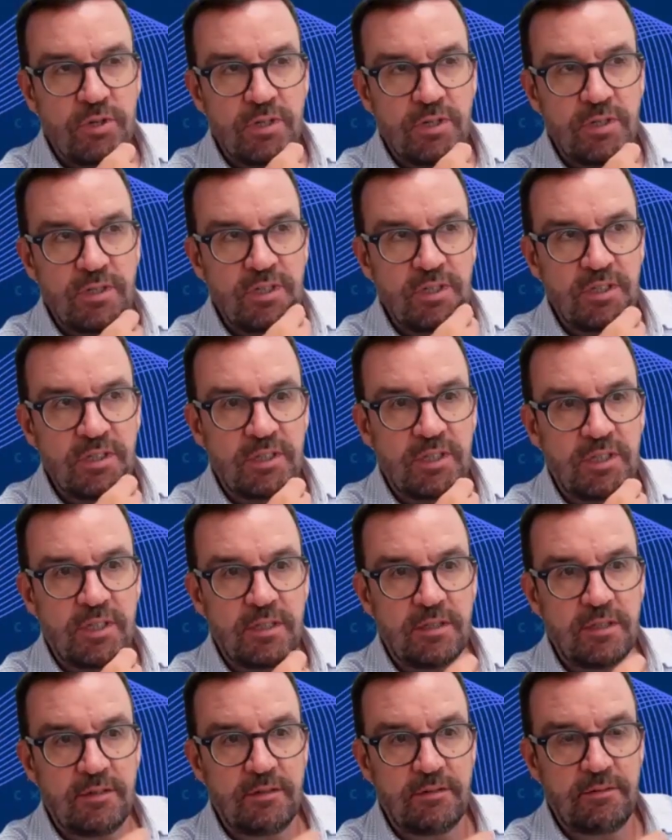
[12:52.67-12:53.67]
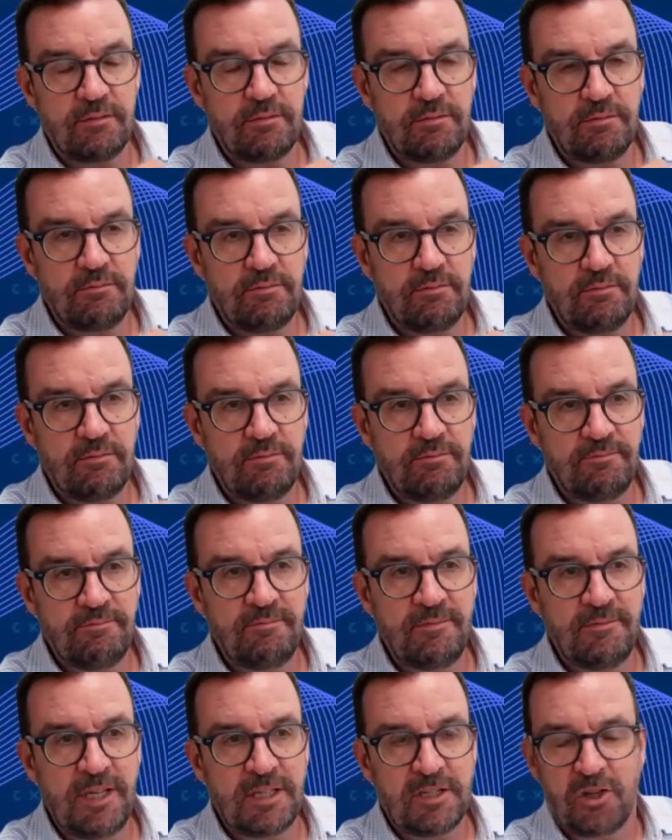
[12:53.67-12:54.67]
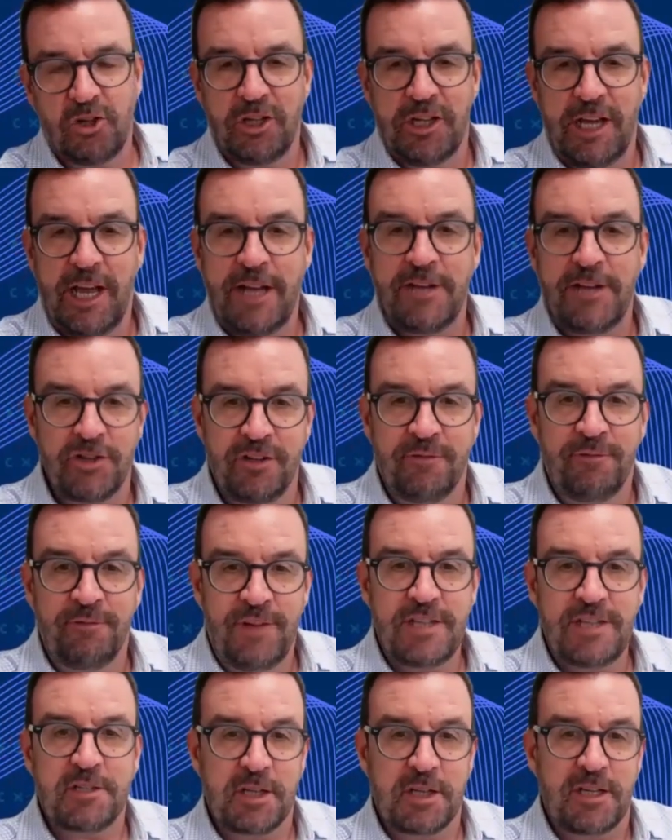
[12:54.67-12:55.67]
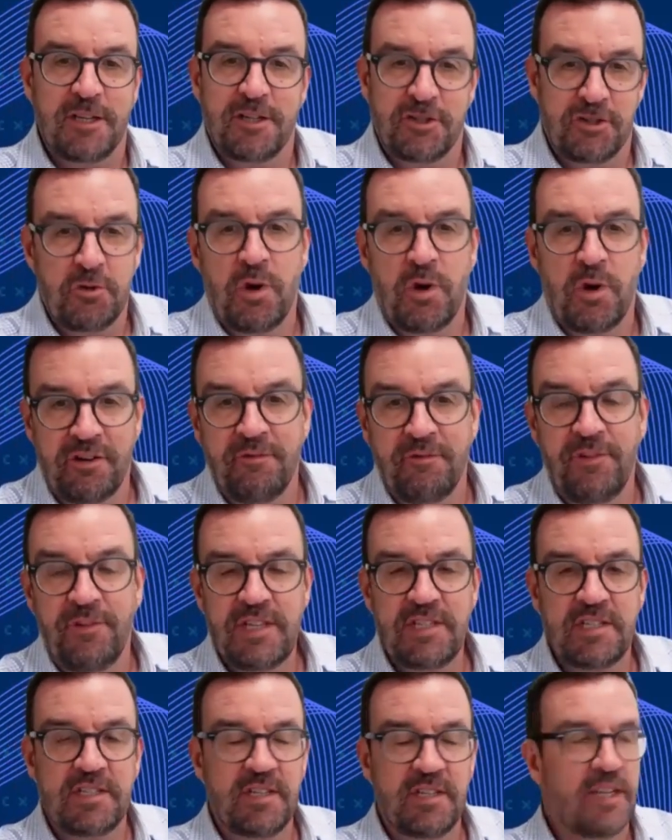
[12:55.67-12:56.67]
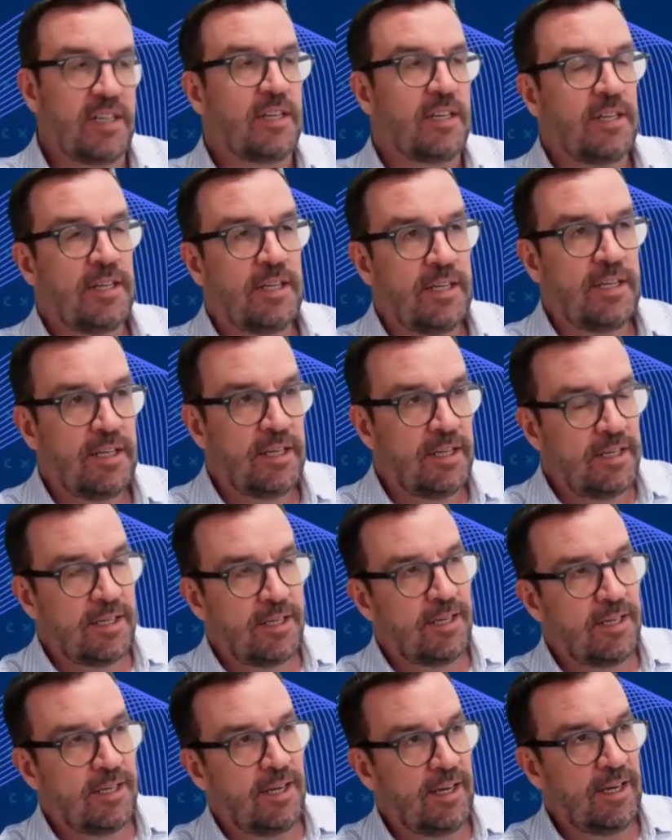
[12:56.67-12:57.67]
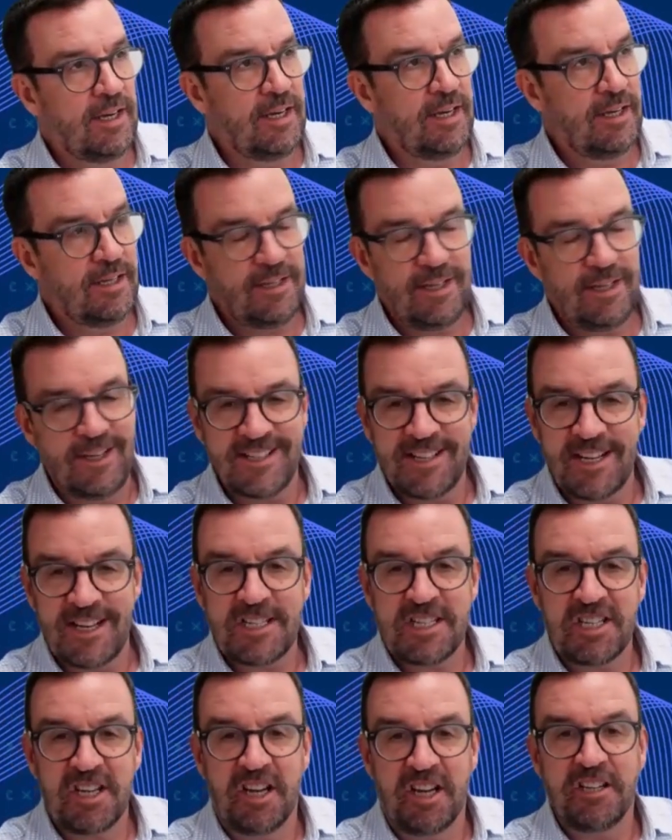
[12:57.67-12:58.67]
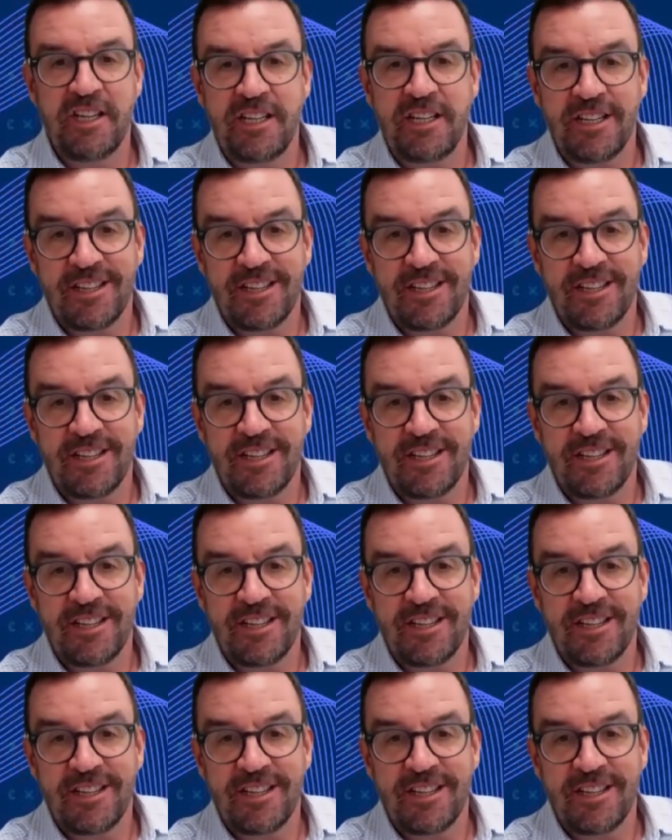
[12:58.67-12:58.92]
Look, it's called angel investing because you are investing. It's exciting.